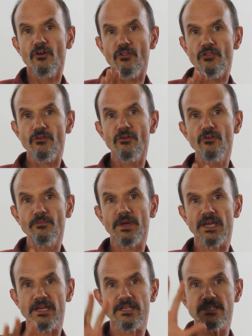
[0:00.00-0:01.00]
Through
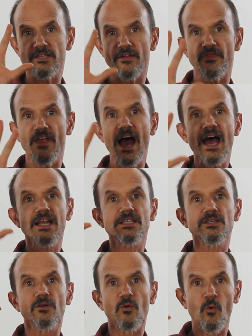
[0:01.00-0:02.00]
means that
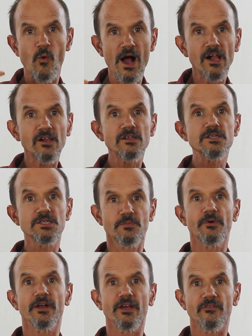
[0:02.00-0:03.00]
that
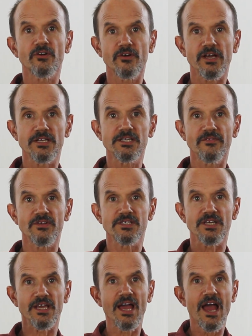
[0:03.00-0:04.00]
wellspring of
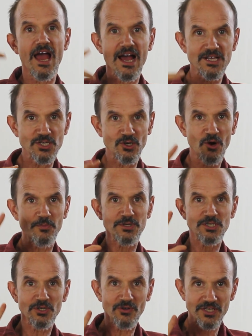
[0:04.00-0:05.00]
creativity has an
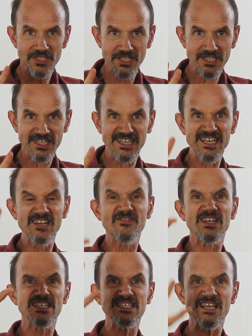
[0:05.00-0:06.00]
opportunity to
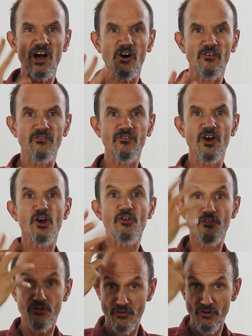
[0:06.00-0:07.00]
give itself
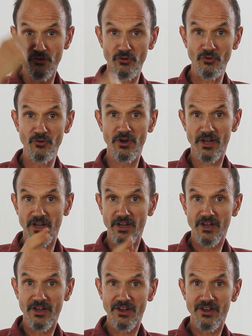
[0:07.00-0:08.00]
through
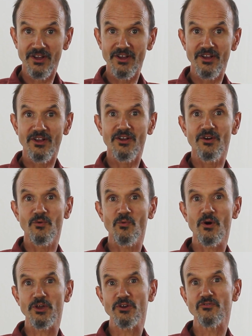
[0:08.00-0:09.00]

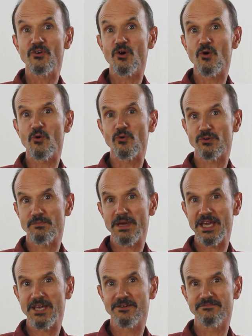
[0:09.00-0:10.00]
what you've called me.